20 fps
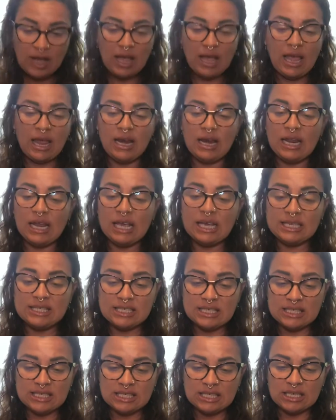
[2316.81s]
an
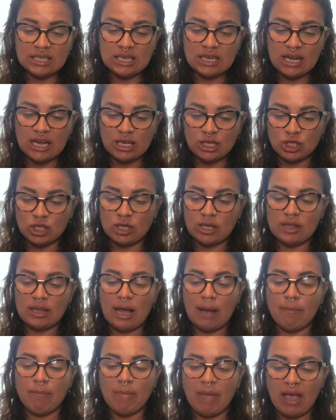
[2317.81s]
existing connection
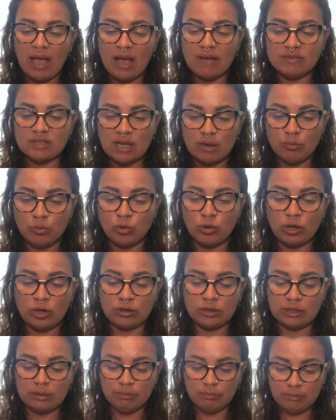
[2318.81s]
that may have
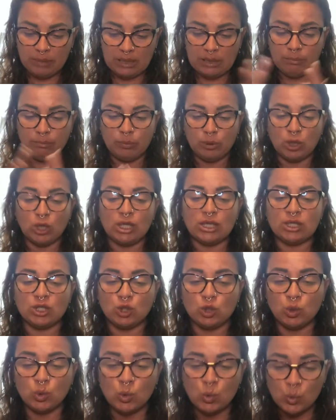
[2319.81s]
temporarily been put
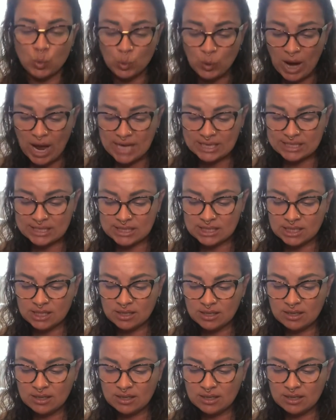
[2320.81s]
to rest.